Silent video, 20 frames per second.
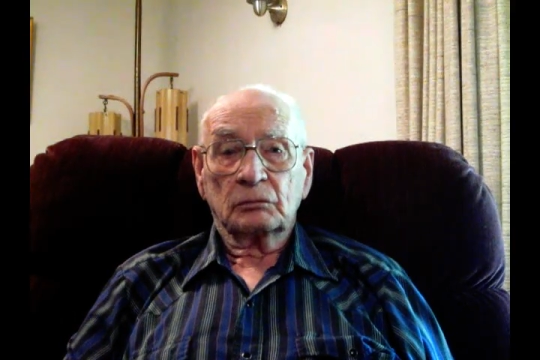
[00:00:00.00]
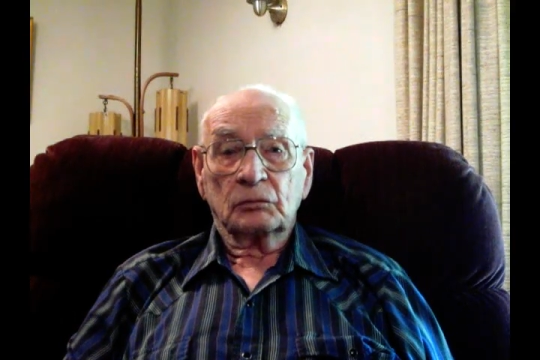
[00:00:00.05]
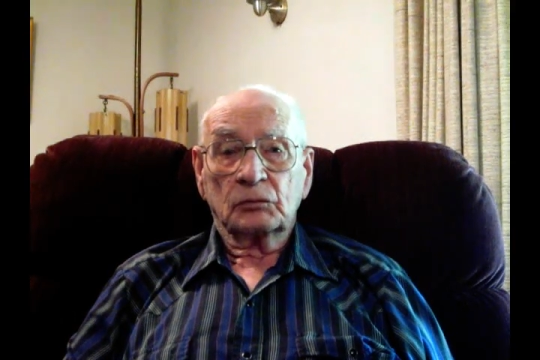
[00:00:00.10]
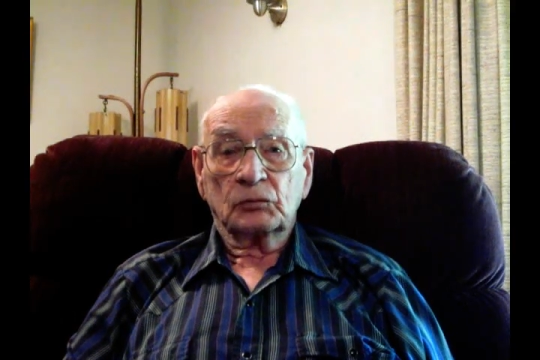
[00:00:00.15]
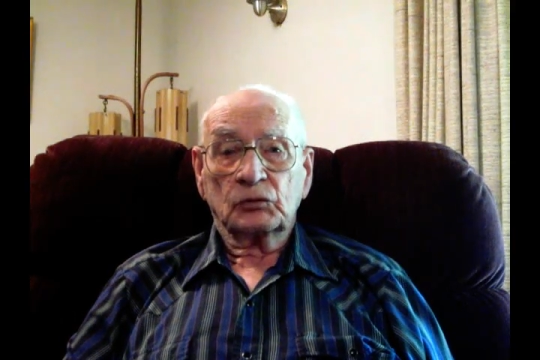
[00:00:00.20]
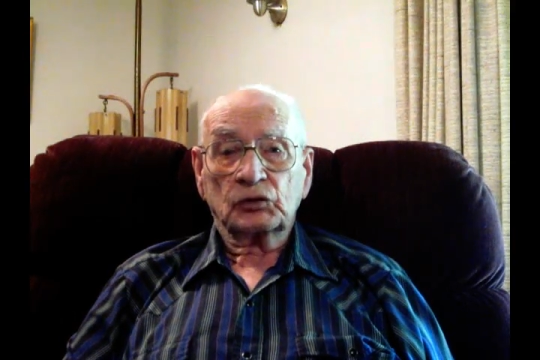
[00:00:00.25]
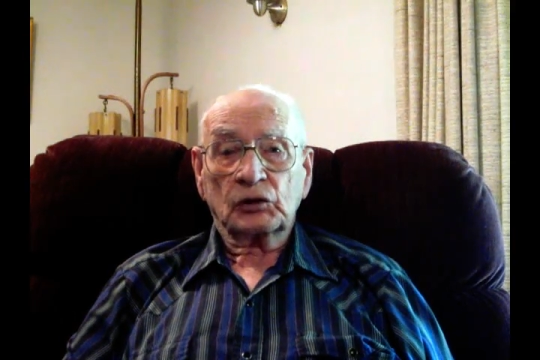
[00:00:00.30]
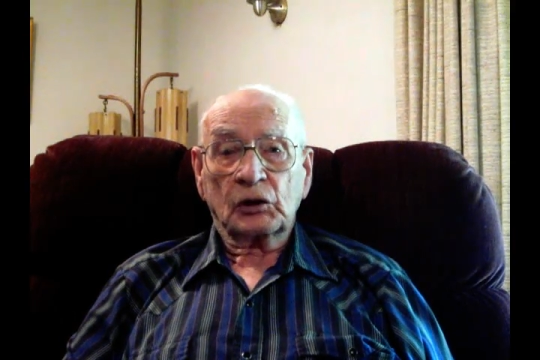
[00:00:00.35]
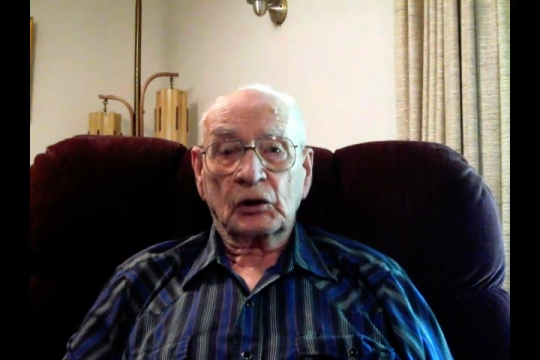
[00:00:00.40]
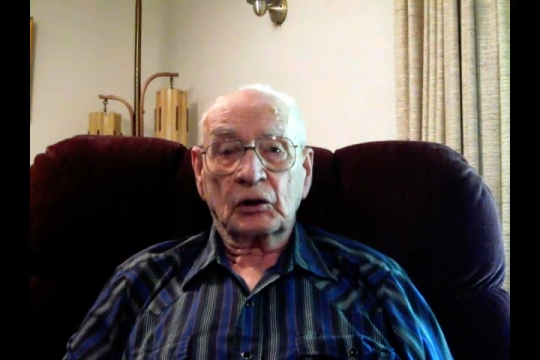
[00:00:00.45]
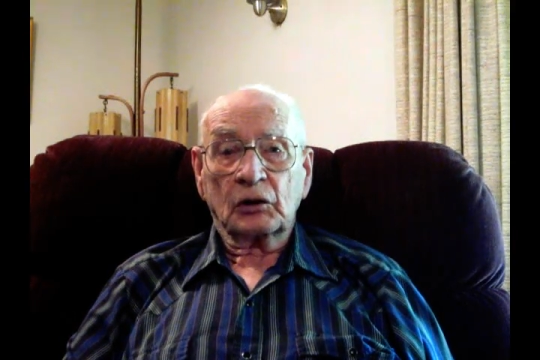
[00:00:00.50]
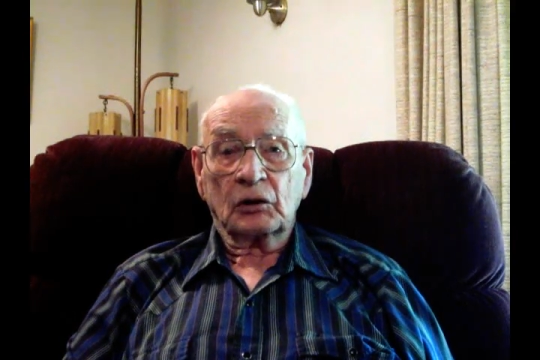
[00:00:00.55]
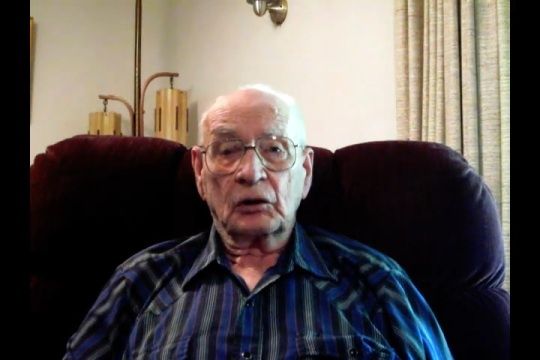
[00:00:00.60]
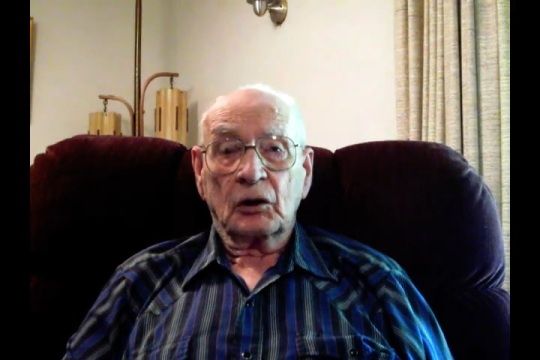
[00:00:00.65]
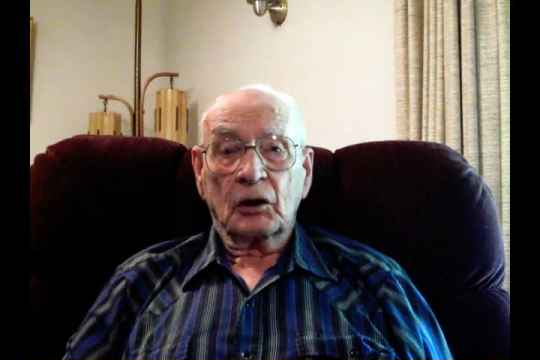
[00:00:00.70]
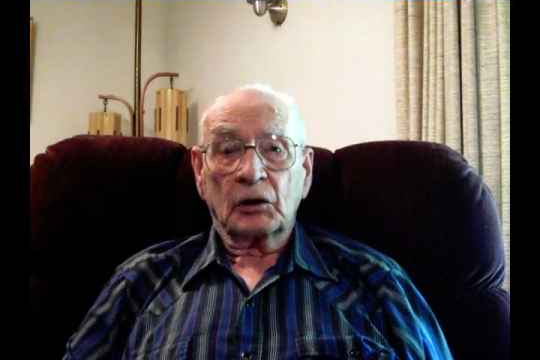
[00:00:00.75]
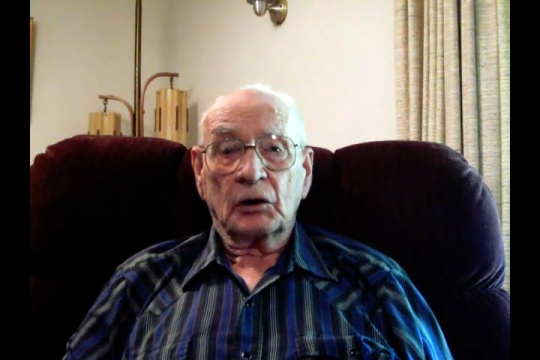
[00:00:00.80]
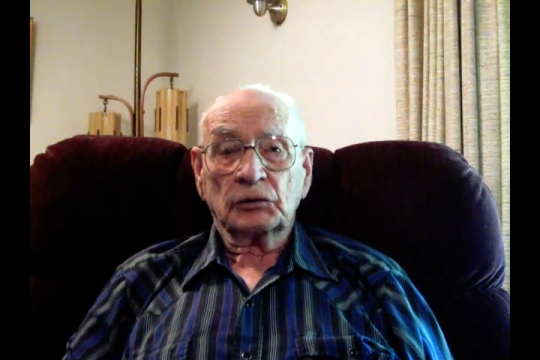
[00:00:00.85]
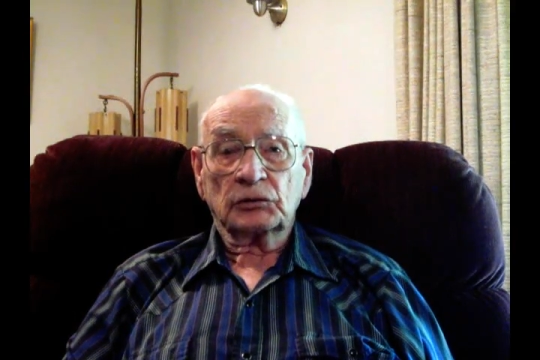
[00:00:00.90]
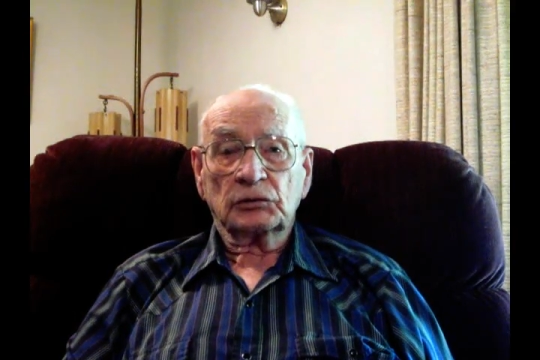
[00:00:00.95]

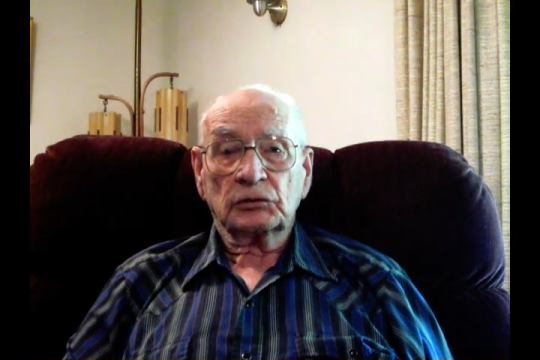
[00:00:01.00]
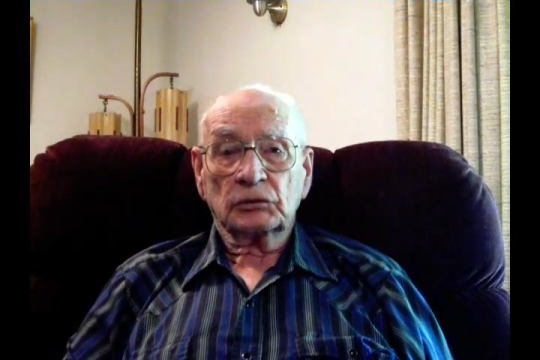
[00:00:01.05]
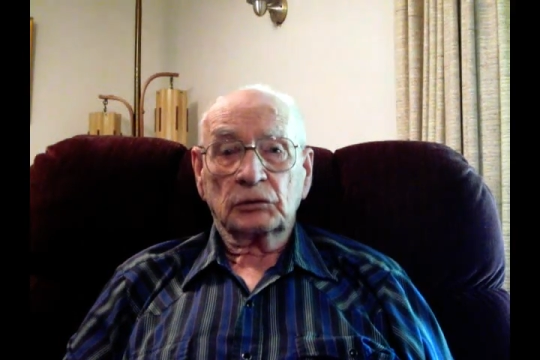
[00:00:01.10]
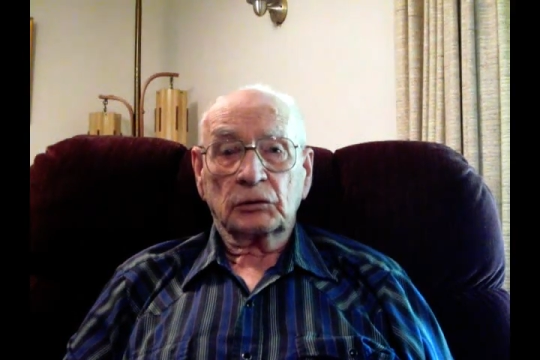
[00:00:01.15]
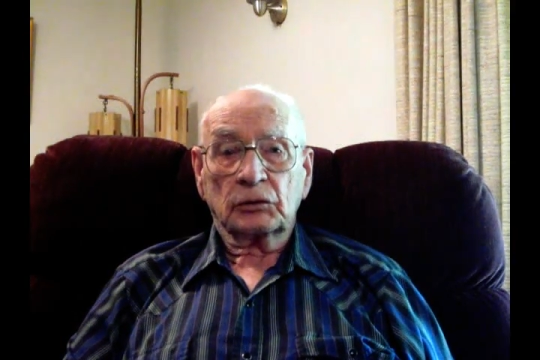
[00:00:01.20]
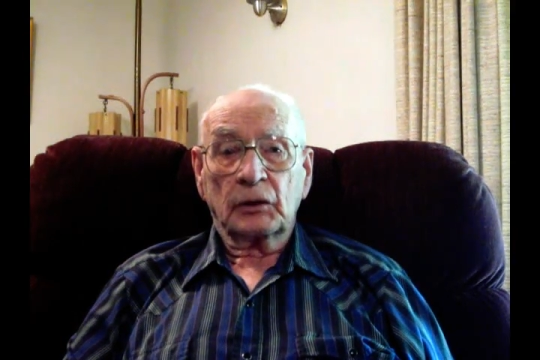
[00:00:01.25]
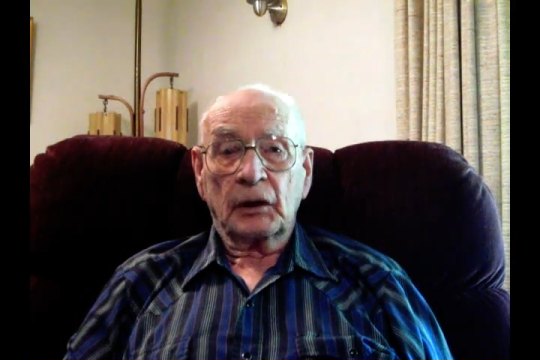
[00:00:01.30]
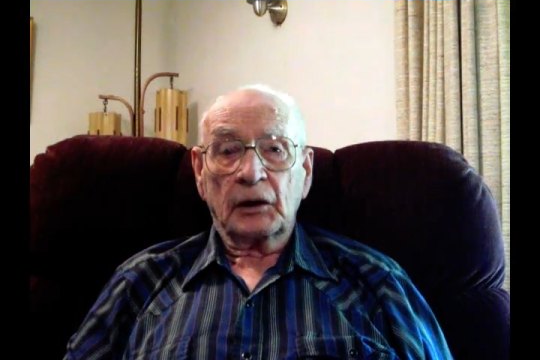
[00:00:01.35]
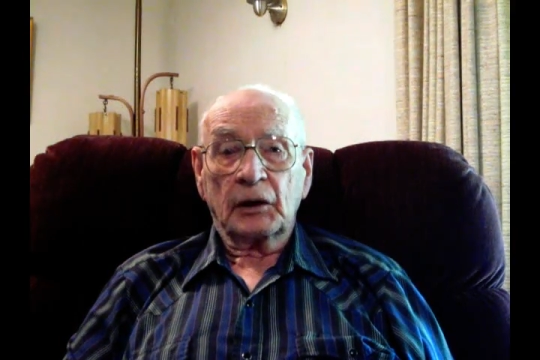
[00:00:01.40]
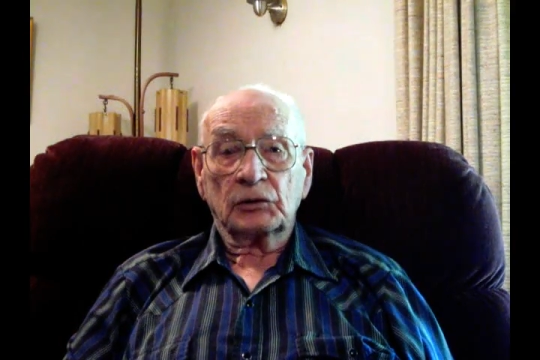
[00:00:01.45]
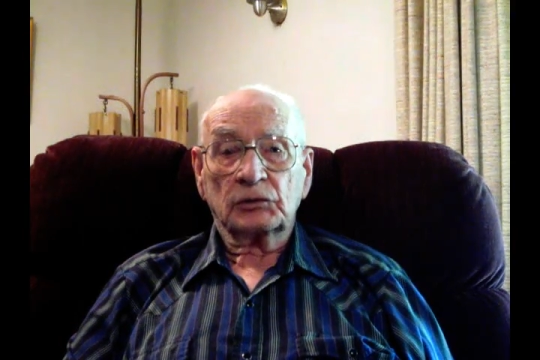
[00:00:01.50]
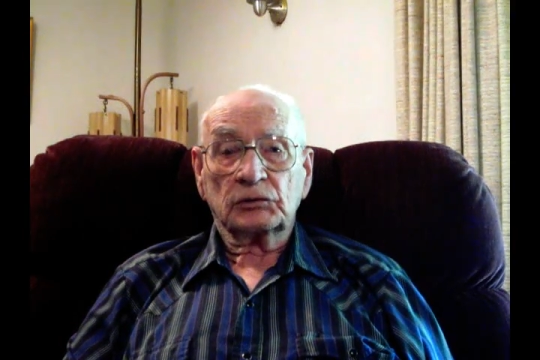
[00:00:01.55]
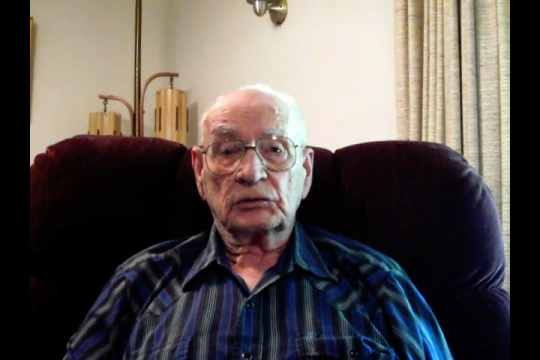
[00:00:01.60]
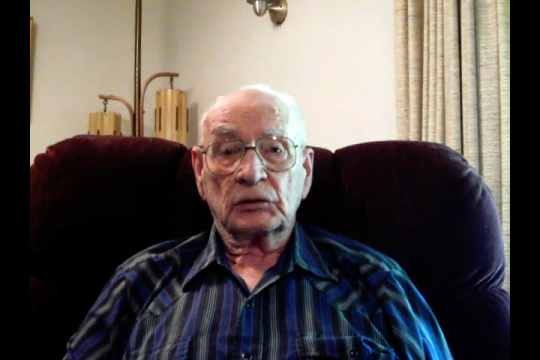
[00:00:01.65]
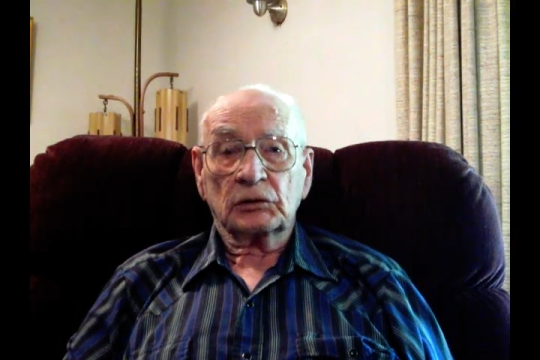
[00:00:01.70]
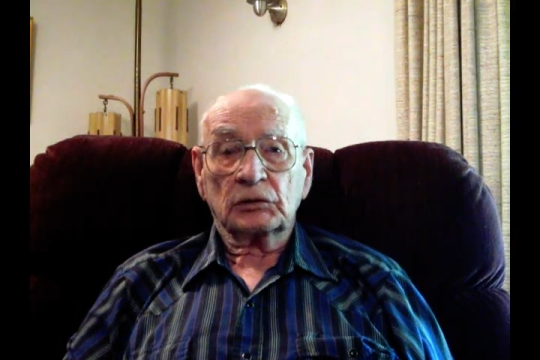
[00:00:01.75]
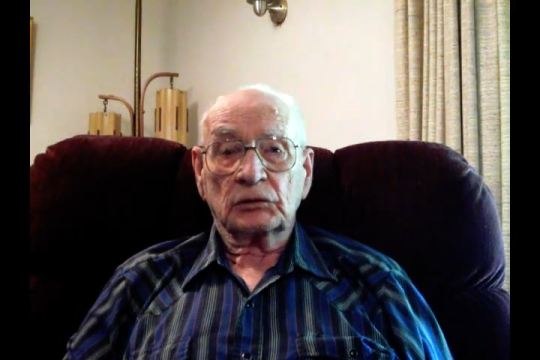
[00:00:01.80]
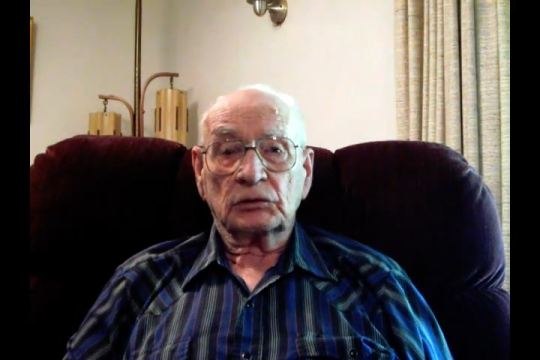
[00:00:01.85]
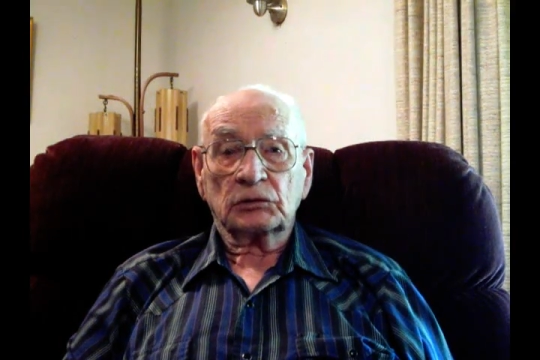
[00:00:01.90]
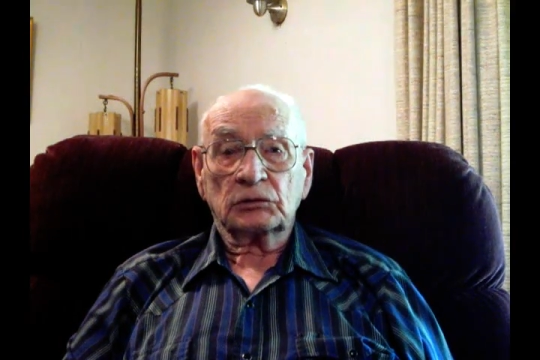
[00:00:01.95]
son-in-laws and the
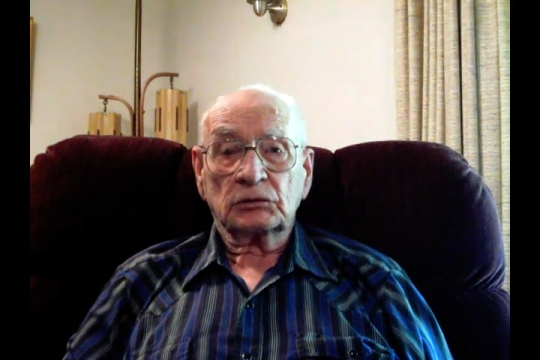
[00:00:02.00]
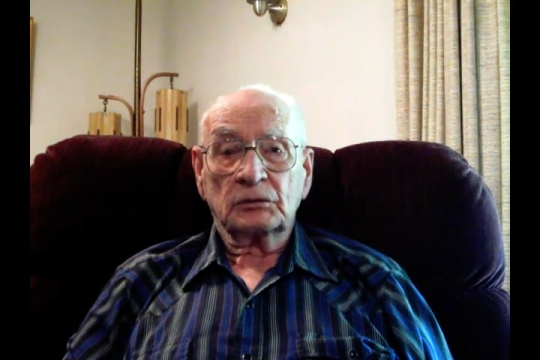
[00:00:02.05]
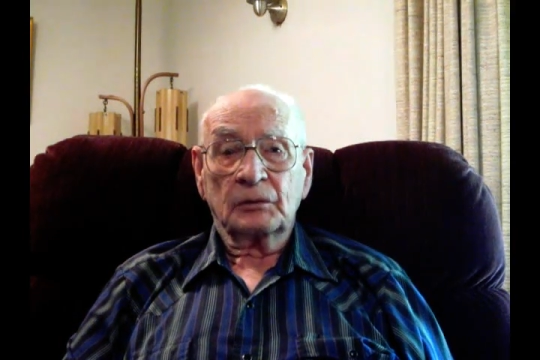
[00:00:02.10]
grandsons.